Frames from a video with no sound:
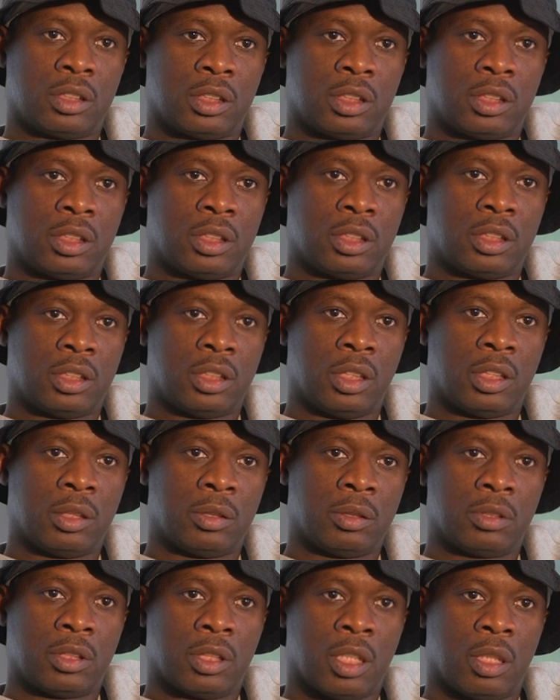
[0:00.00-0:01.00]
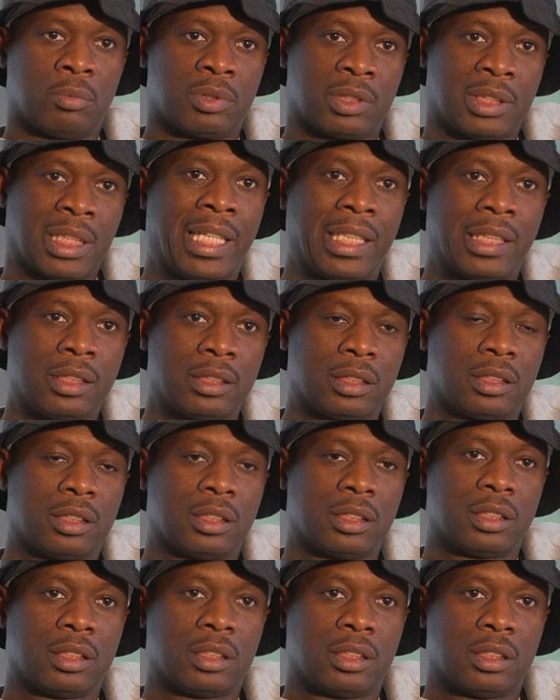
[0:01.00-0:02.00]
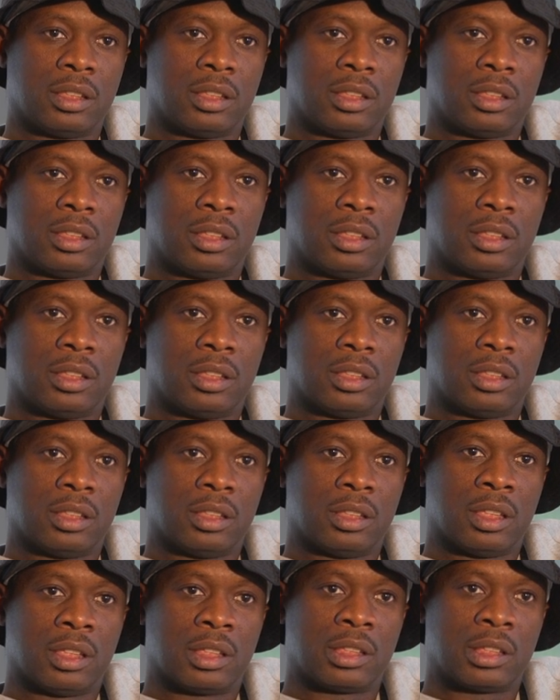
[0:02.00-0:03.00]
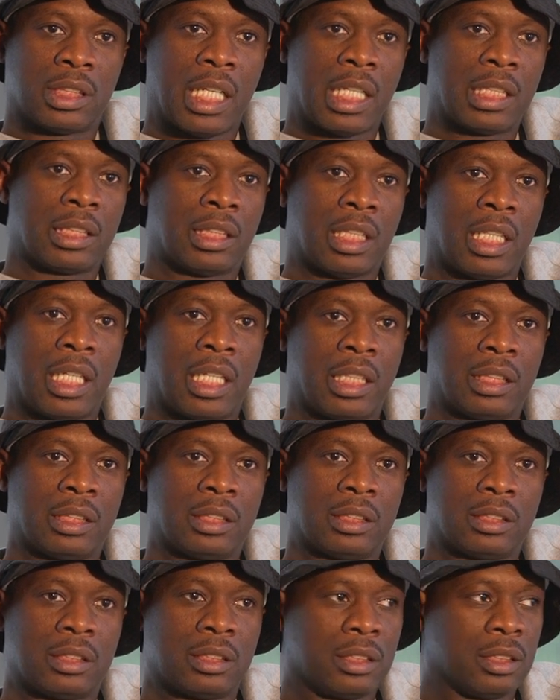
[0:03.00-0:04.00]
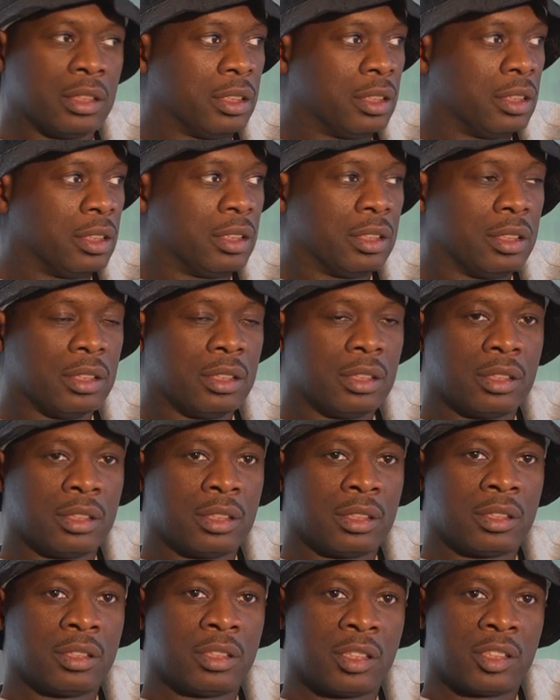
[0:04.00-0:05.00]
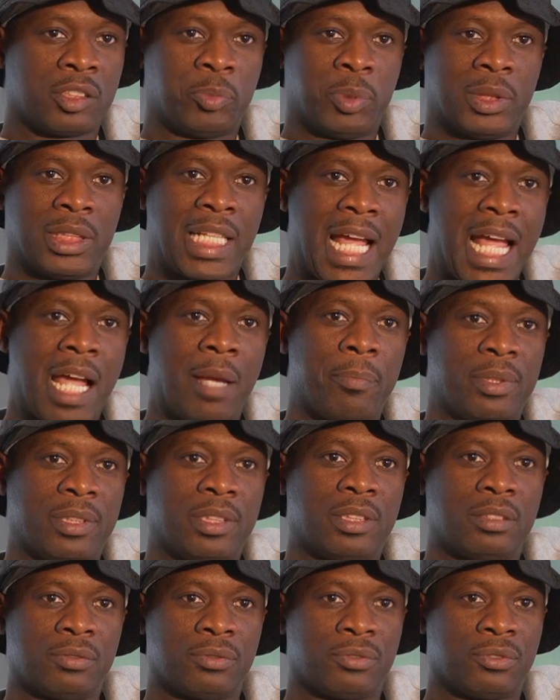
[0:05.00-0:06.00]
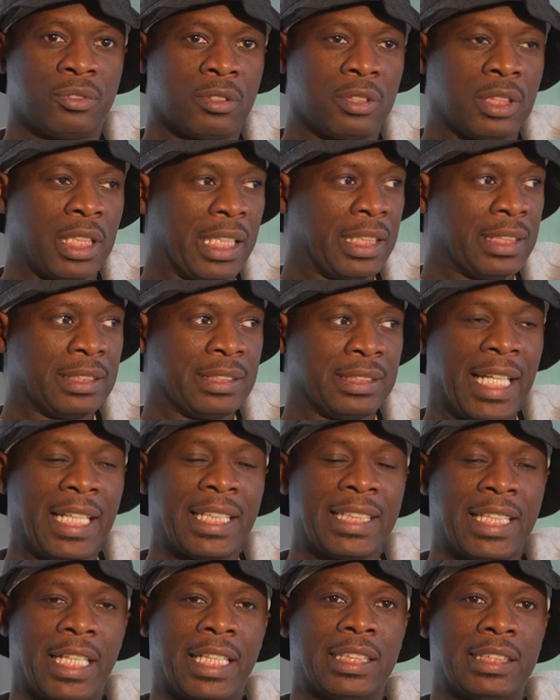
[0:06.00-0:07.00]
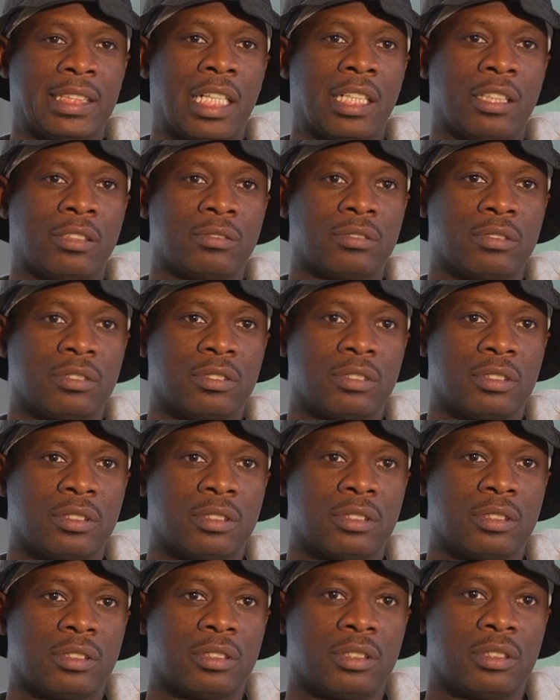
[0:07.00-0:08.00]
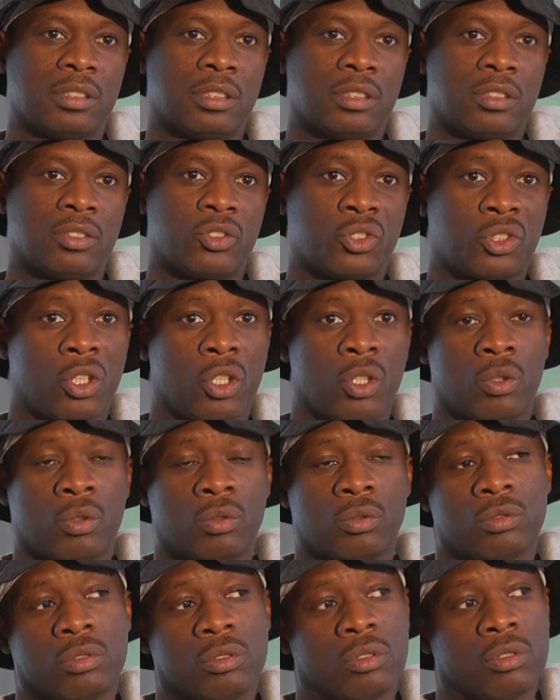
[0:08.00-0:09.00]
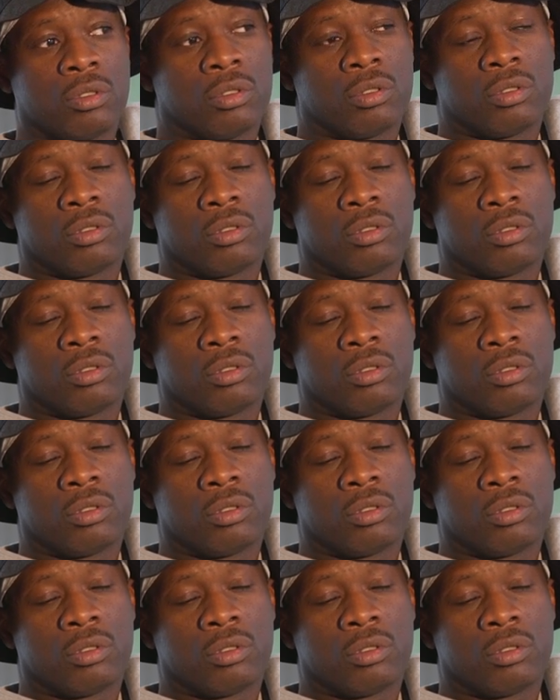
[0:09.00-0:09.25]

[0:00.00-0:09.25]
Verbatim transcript: she comes late. It's not like it's been happening for like a decade now. So